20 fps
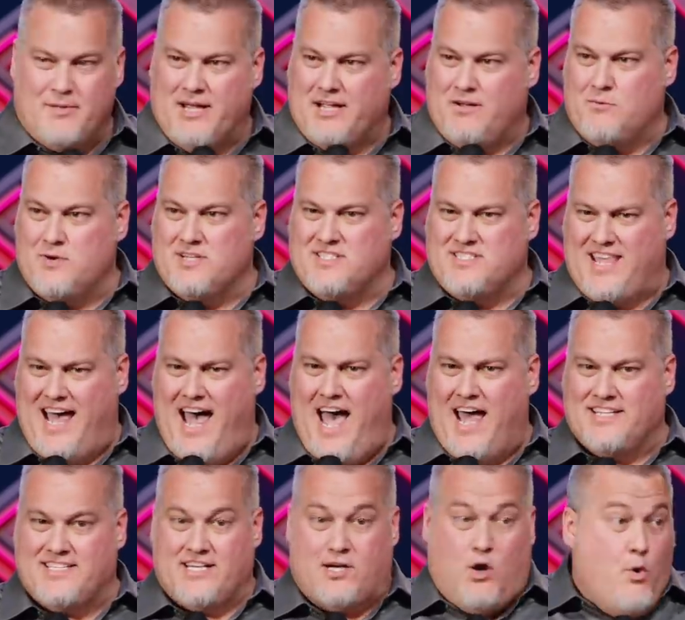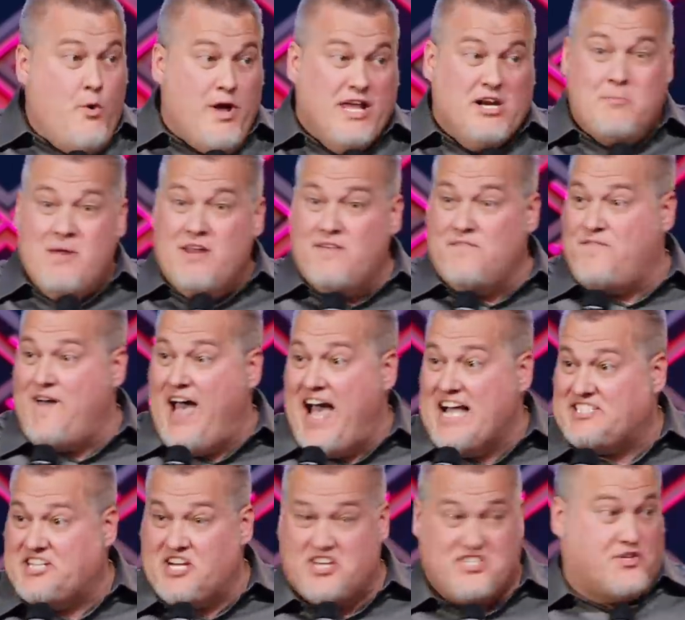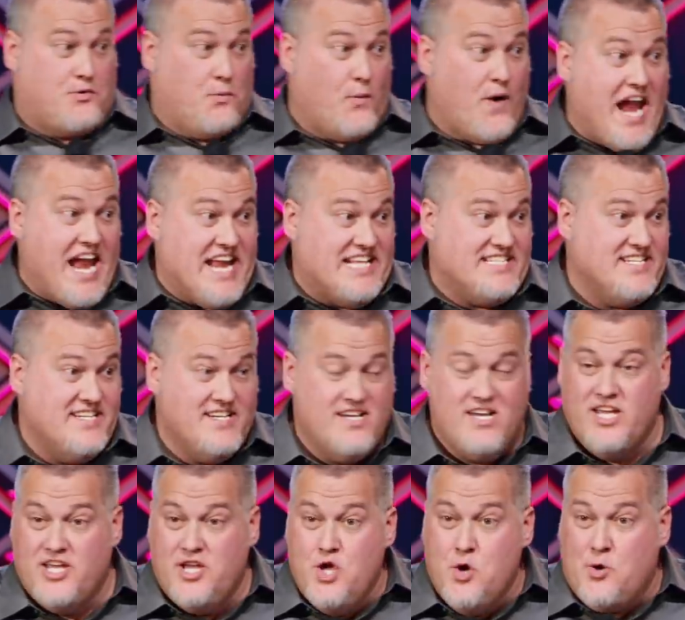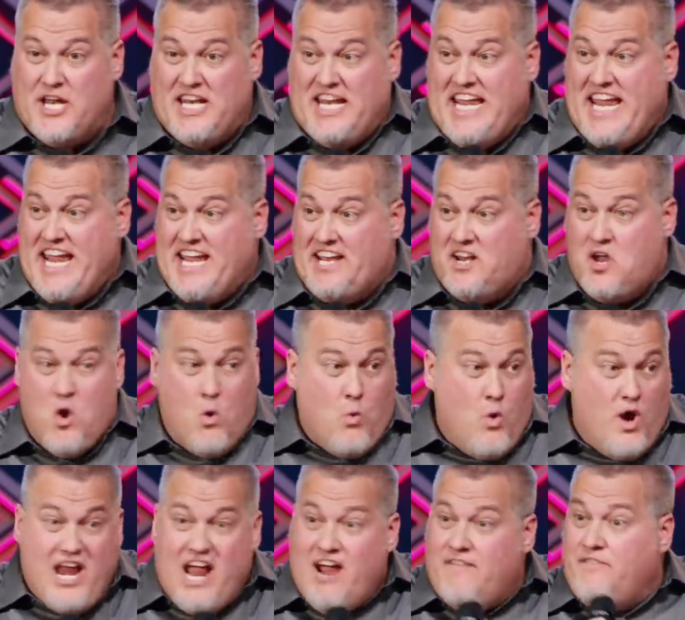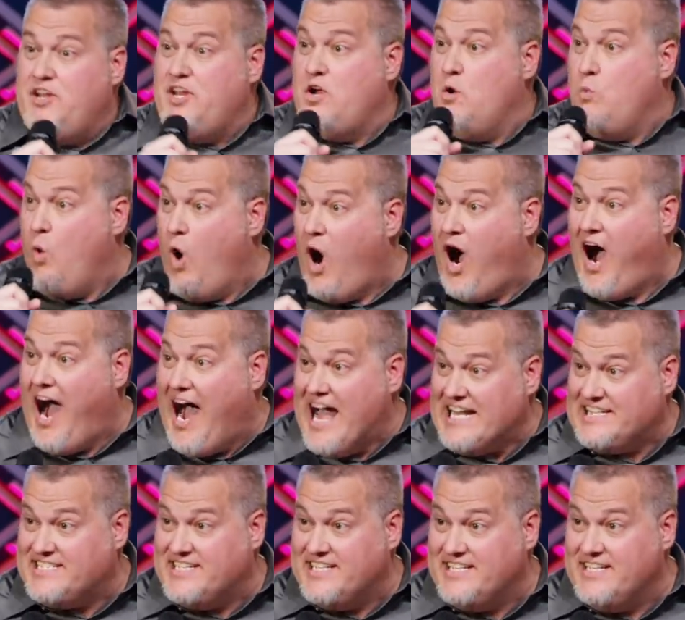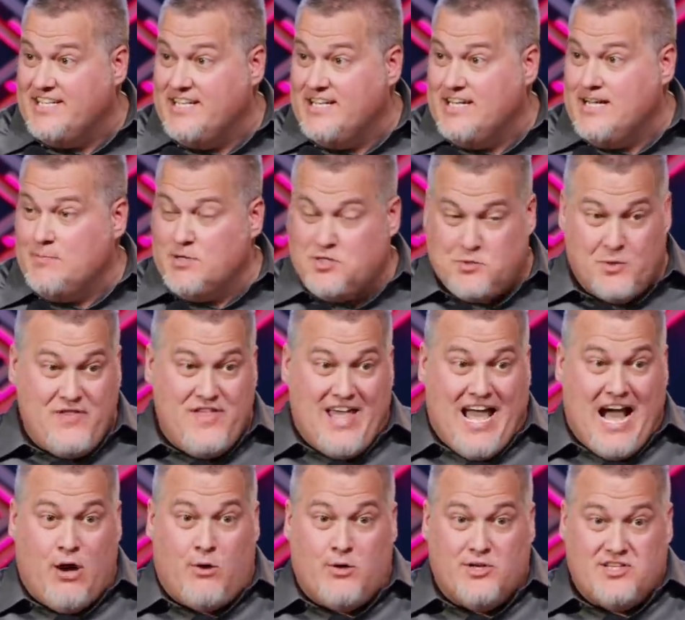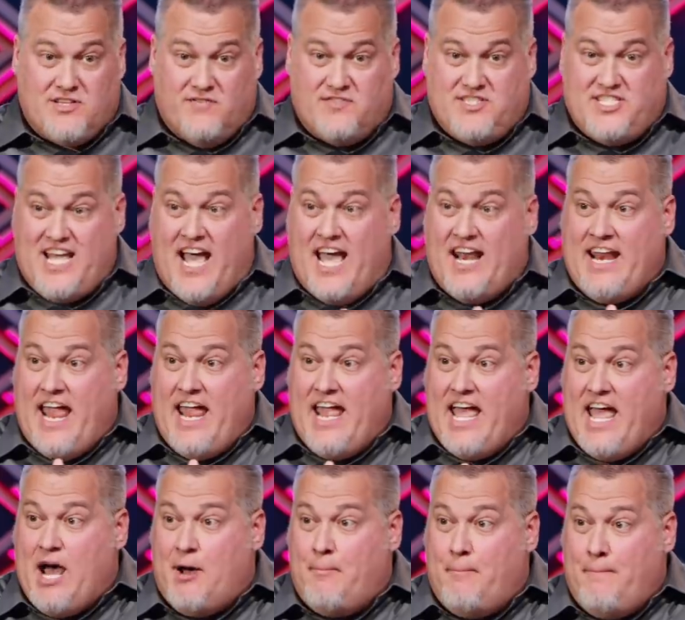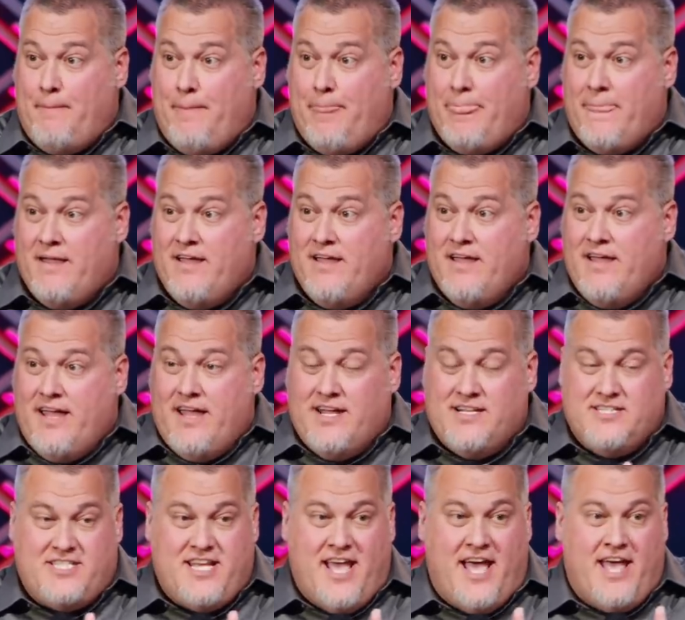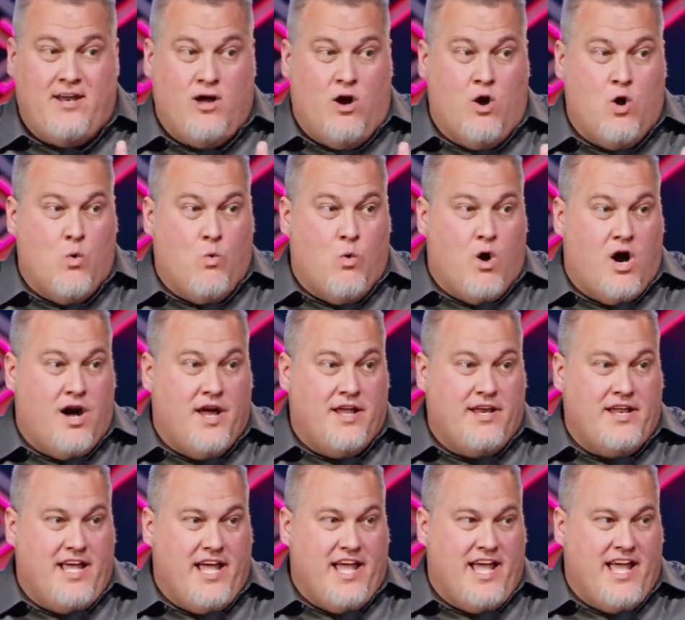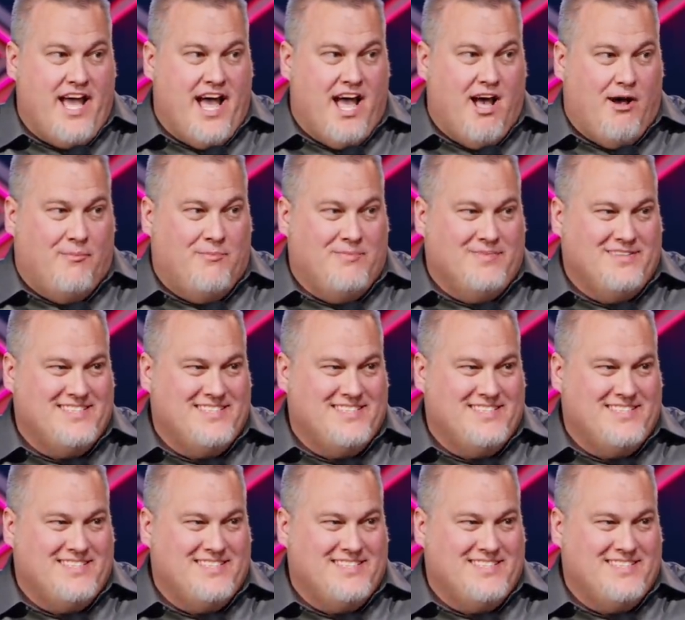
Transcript: I'm like, "What's that?" He's like, "Oh, intermittent fasting's great. You can eat whatever you want between the hours of 10 a.m." in 10:01 a.m.